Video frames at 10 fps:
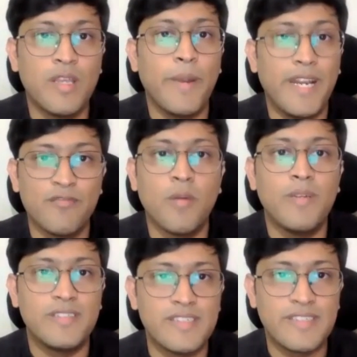Paytm for
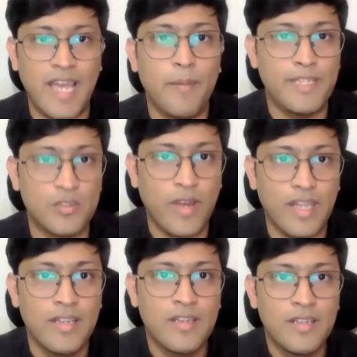Business app as well.
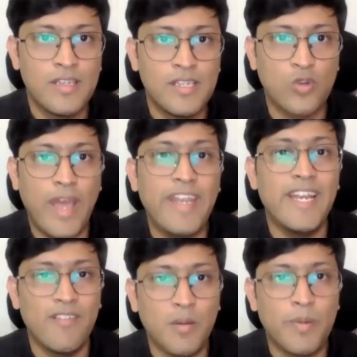So any
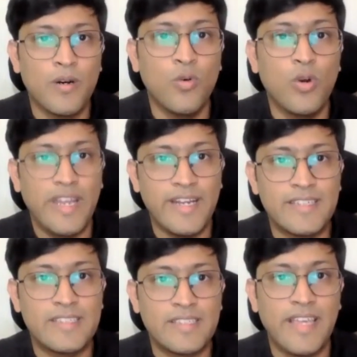developer who
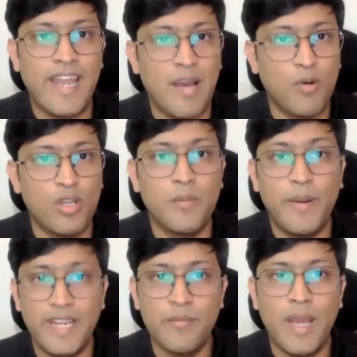creates their app on the
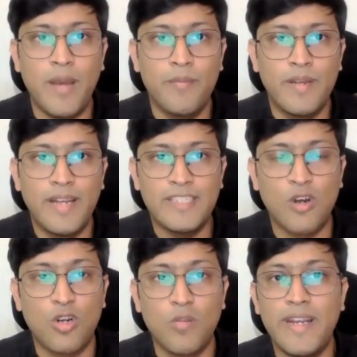Paytm app is
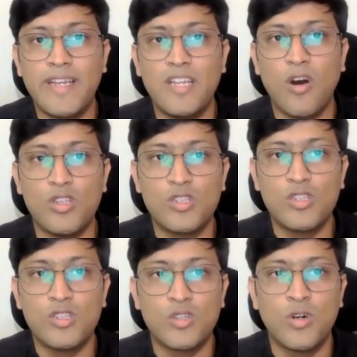automatically
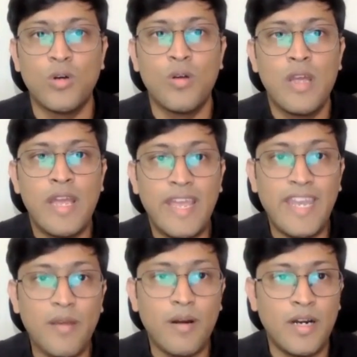also
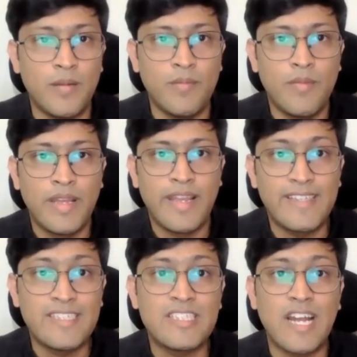gets
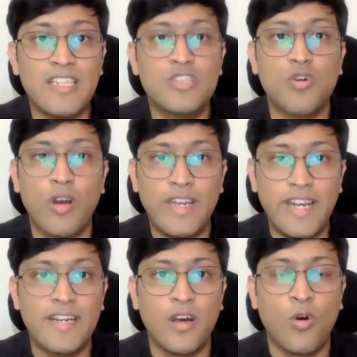a chance to
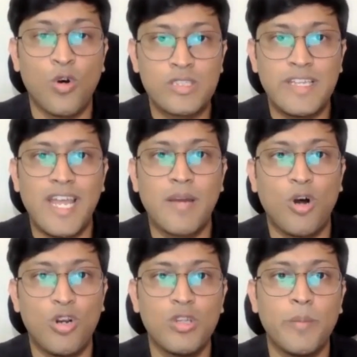create and host their app
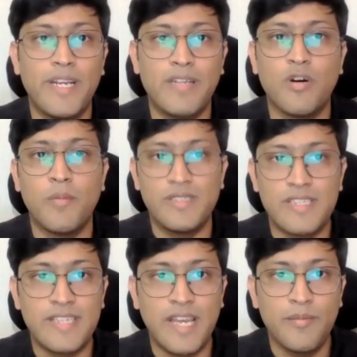onto the Paytm for
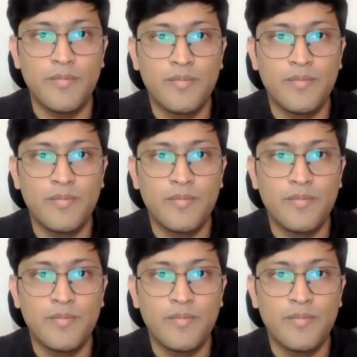Business app.